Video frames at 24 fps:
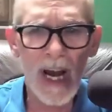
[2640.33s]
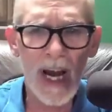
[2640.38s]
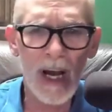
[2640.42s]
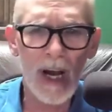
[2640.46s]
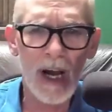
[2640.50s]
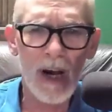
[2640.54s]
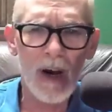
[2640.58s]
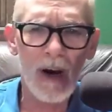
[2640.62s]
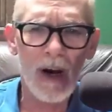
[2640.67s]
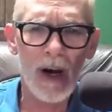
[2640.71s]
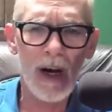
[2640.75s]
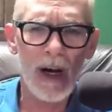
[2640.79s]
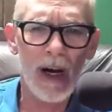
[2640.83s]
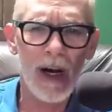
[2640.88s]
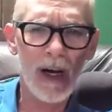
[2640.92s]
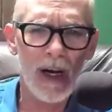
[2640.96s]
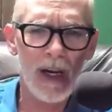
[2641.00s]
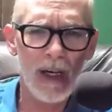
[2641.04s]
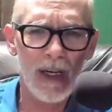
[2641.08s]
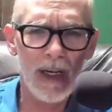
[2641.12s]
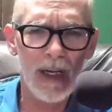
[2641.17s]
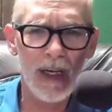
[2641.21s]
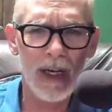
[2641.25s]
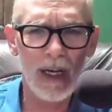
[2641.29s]

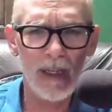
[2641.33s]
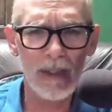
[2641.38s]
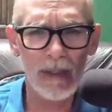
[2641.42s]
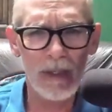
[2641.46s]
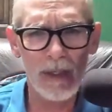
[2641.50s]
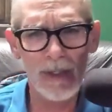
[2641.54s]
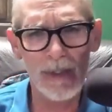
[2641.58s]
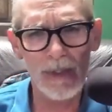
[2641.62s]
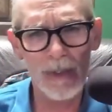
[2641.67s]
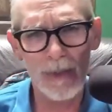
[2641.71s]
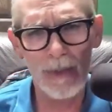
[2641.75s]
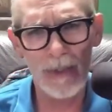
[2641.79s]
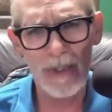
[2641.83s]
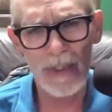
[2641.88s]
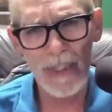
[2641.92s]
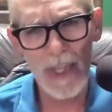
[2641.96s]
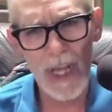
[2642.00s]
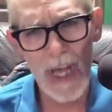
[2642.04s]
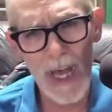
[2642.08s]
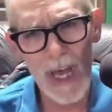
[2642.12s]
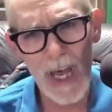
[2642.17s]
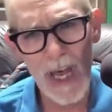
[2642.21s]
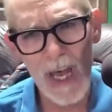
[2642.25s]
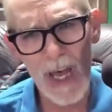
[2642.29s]
I thought you were
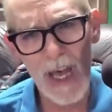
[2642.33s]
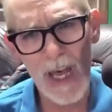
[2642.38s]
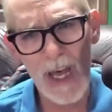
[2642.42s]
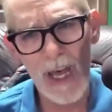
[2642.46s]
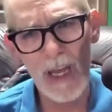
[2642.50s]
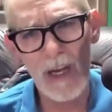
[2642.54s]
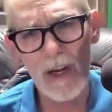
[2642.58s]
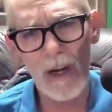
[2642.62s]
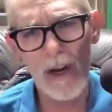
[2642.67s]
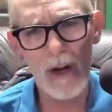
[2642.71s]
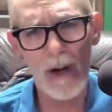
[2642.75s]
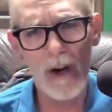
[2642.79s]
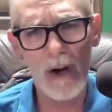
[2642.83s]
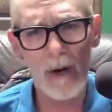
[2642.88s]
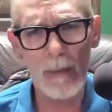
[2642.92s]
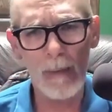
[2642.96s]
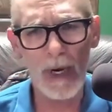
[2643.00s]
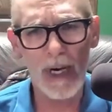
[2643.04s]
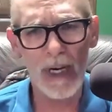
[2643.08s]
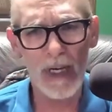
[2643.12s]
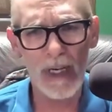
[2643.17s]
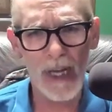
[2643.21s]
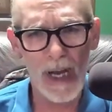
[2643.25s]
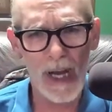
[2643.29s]
dead. Oh,
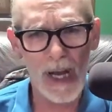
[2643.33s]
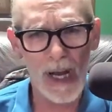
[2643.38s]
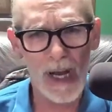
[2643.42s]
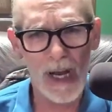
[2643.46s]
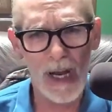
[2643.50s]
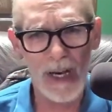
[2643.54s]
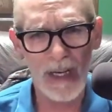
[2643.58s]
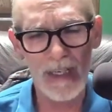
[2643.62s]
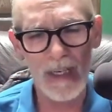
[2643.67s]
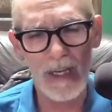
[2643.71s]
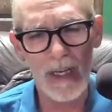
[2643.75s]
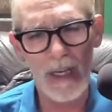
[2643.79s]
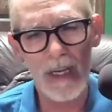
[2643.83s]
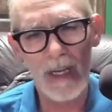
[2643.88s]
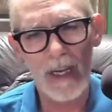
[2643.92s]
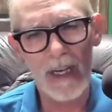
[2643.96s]
my God.